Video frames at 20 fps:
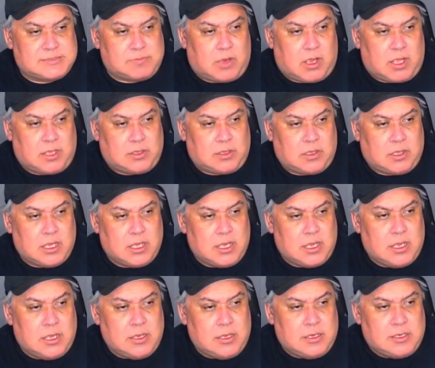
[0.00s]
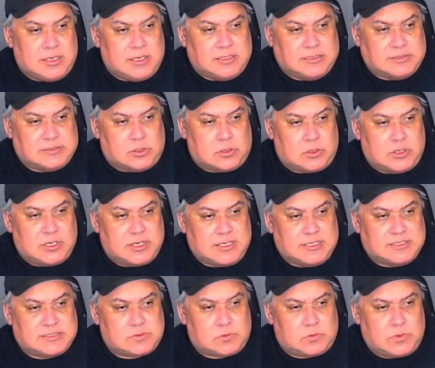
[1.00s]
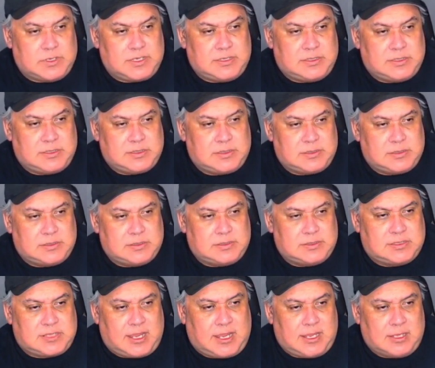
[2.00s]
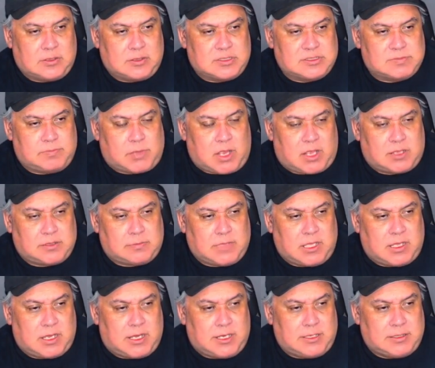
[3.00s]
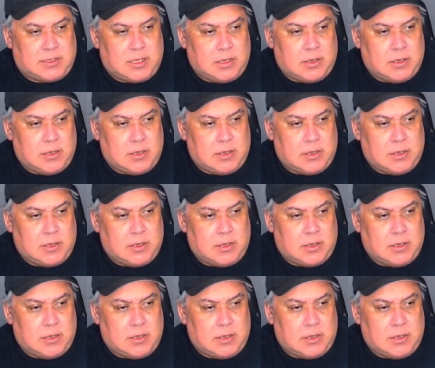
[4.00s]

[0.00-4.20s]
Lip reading: model is hurting its retailers' bottom line.